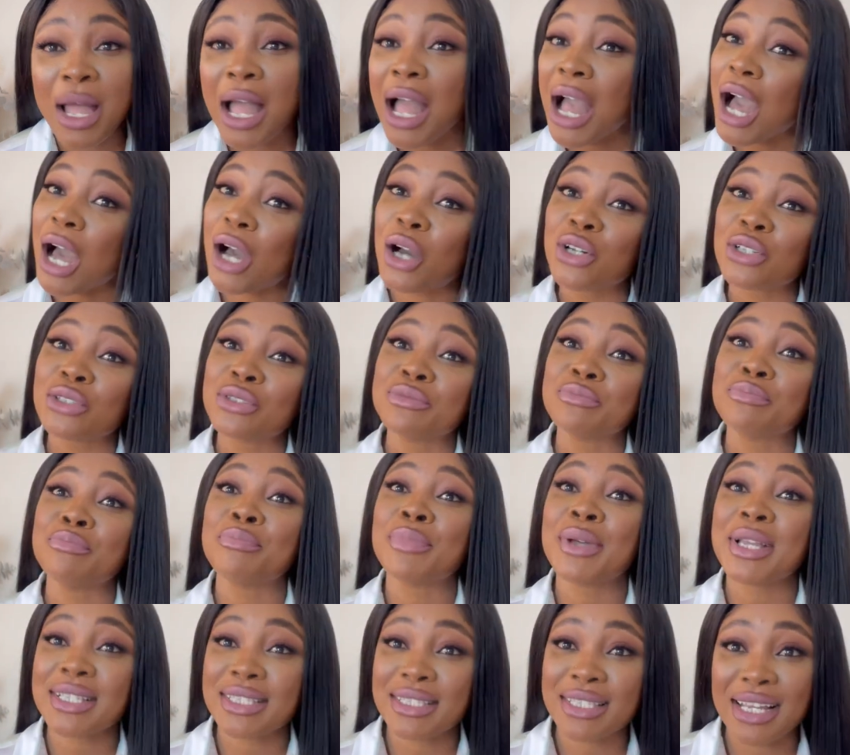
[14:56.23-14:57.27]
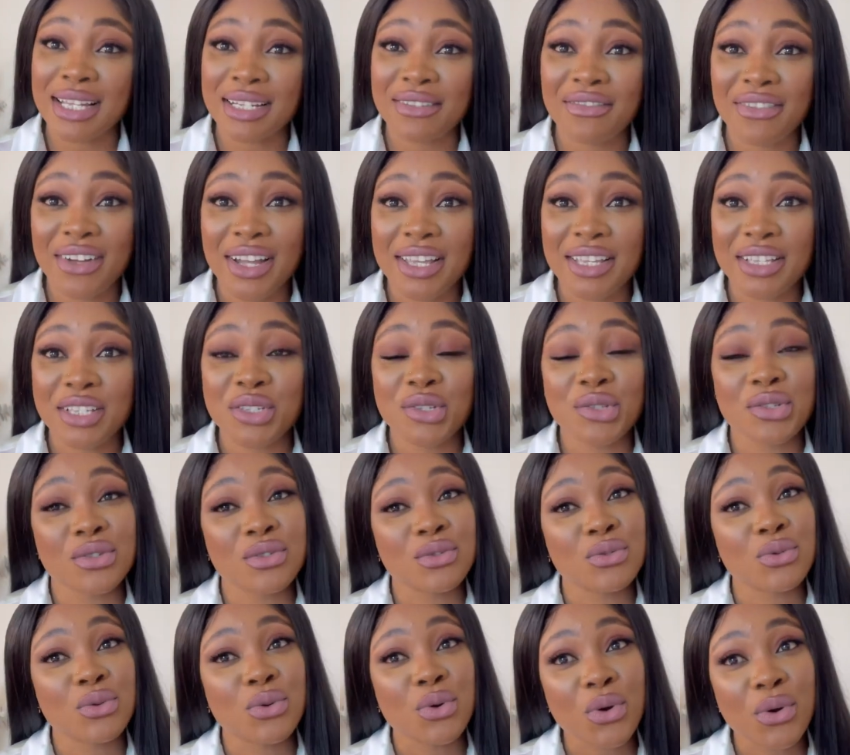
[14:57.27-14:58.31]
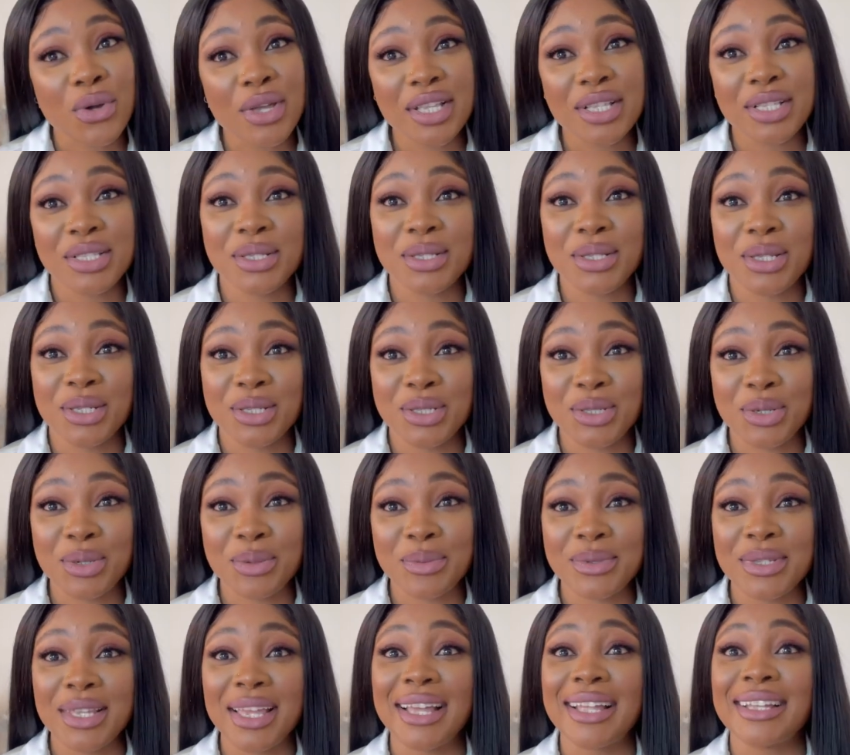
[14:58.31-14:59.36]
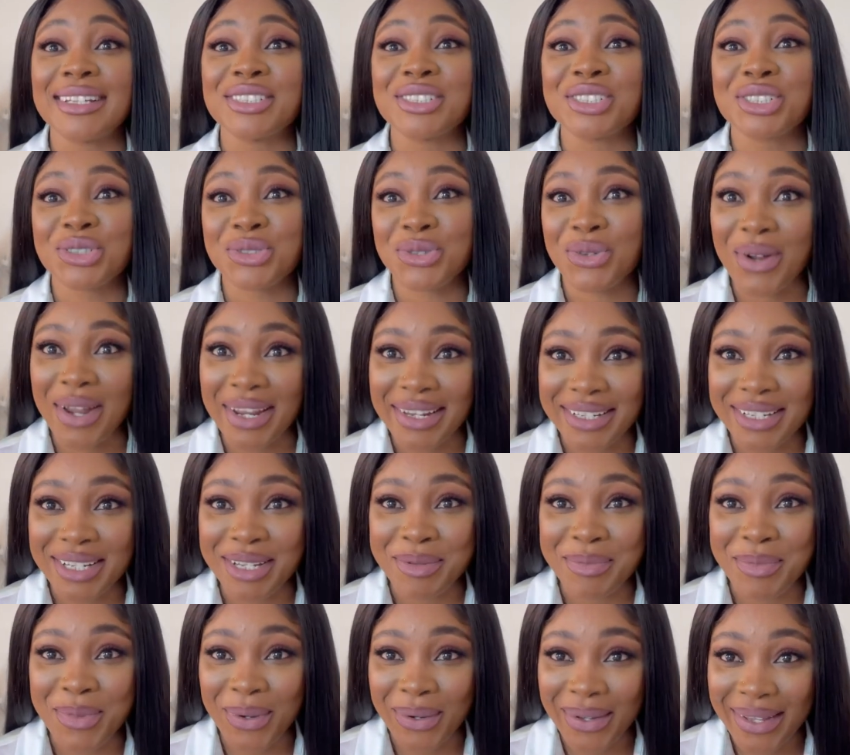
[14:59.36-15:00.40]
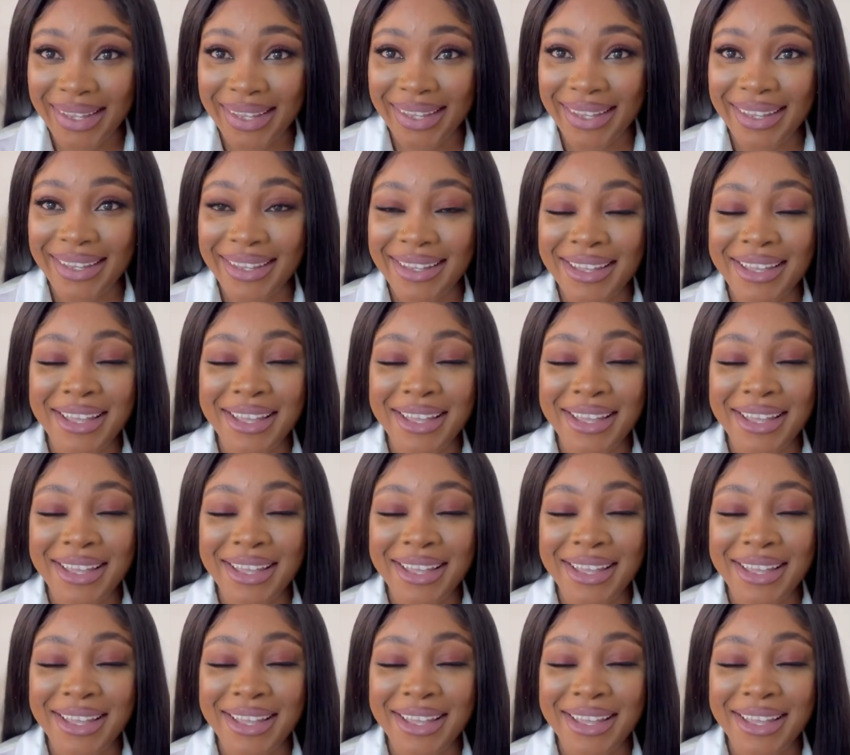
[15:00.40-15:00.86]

I would best advise you to go into the shops and try them, okay?